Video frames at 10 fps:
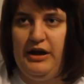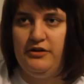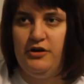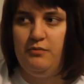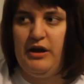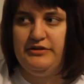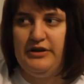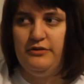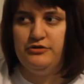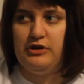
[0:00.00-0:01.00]
Back on my
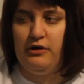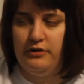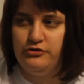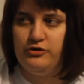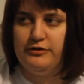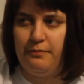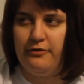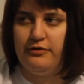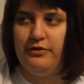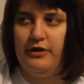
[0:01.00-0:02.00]
town's 100th
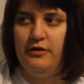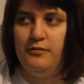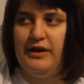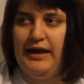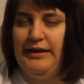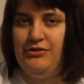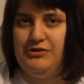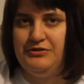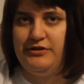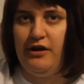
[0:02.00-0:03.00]
birthday, we had
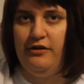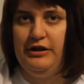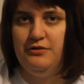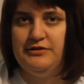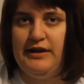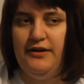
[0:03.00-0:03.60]
the stereos